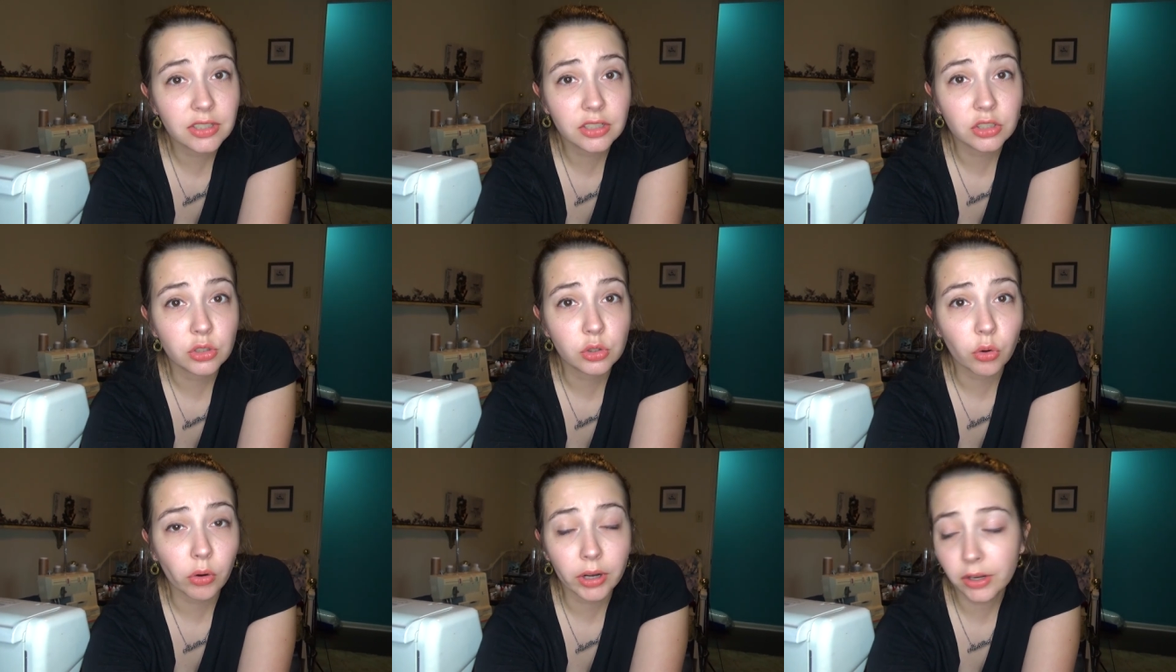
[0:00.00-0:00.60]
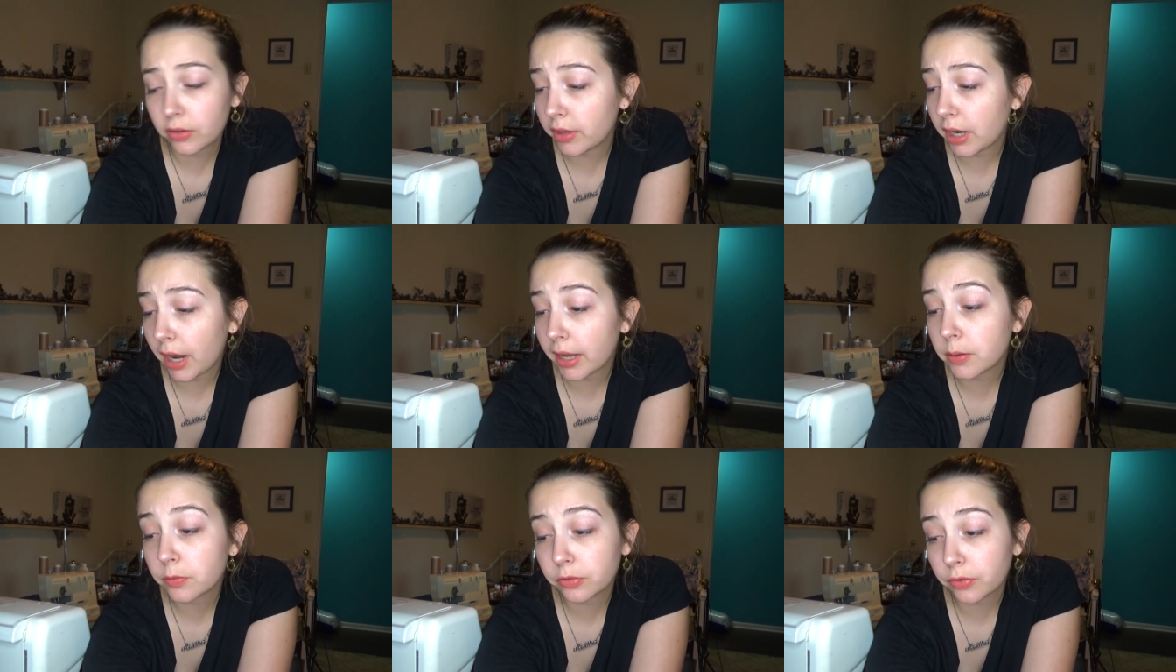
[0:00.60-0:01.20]
The tutorial that
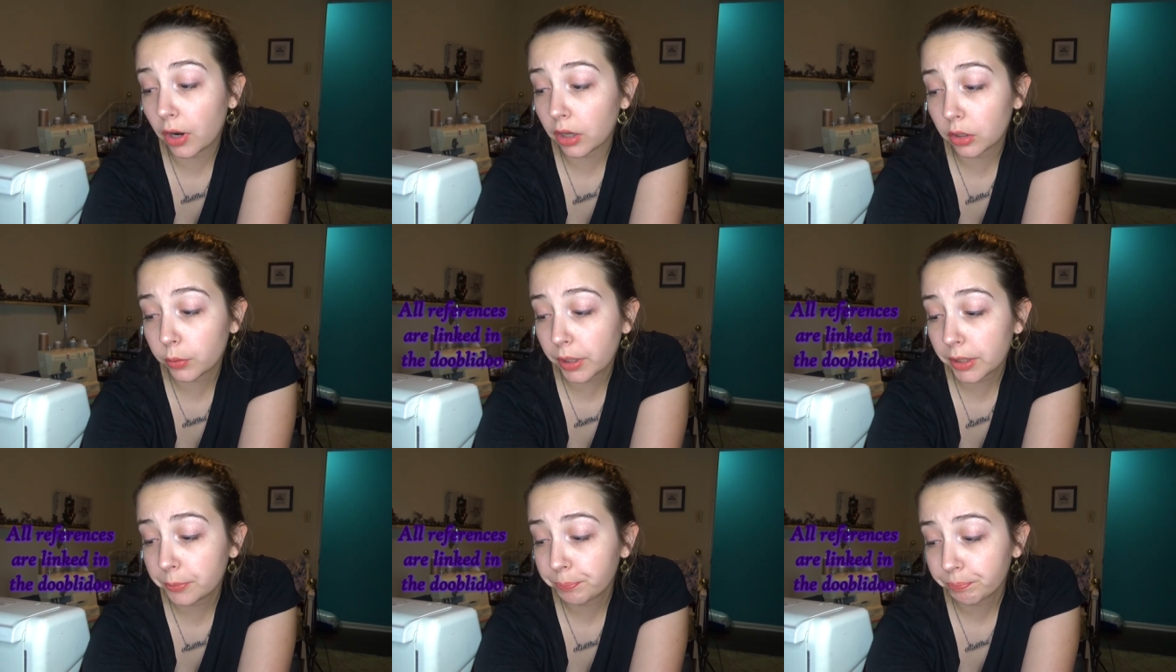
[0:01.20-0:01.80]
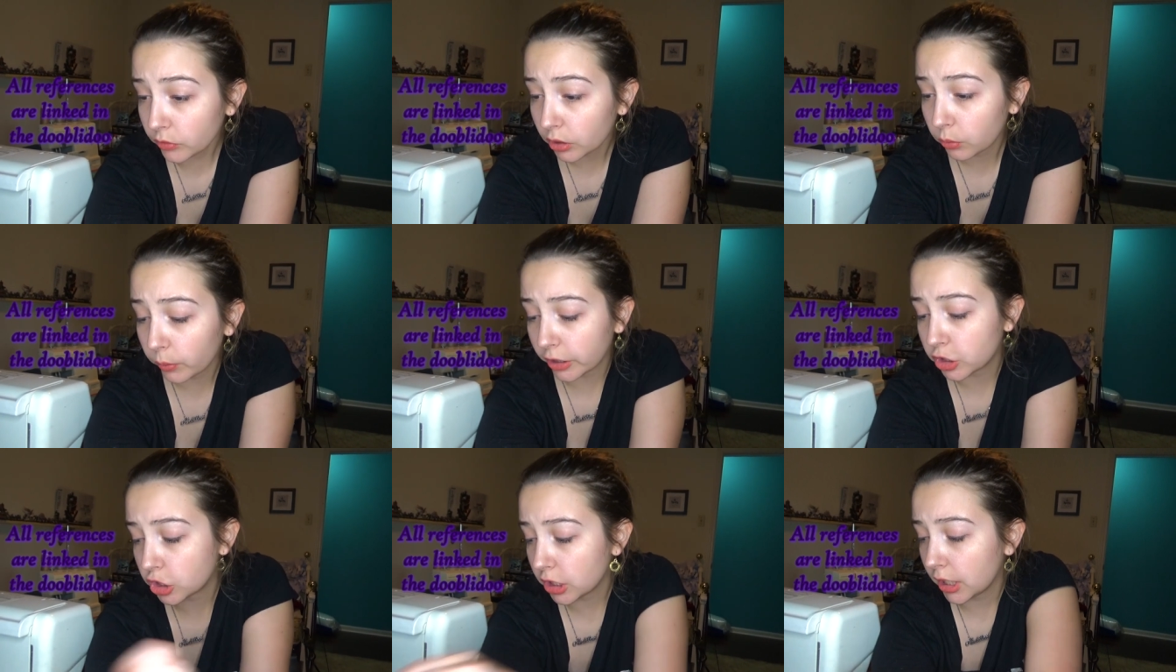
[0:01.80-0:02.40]
I am following,
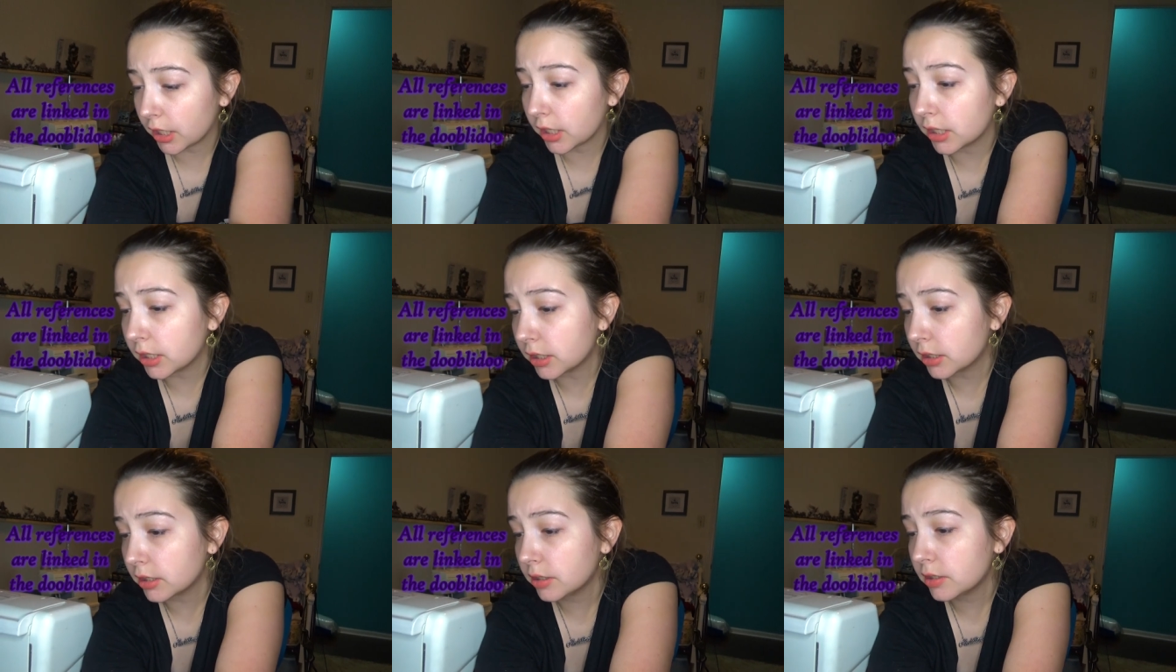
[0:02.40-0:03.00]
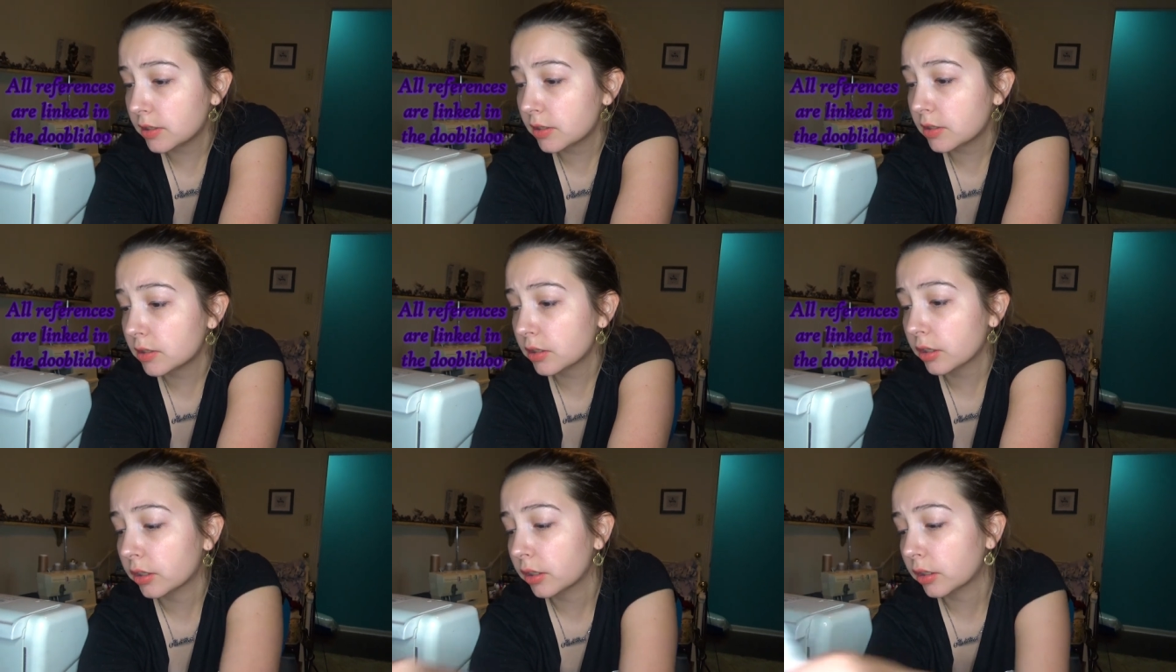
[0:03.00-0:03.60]
which is